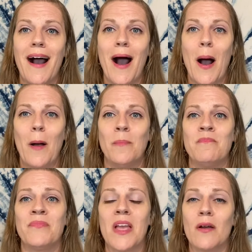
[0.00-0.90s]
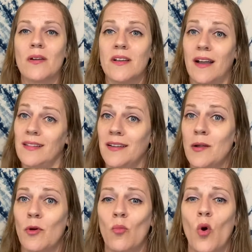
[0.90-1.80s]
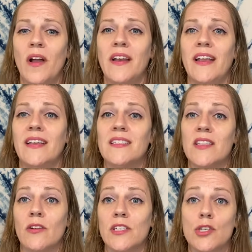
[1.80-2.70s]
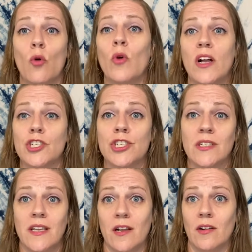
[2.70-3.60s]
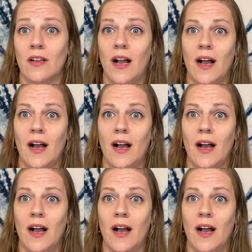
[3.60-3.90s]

Guideline number 1 is there is no rush here.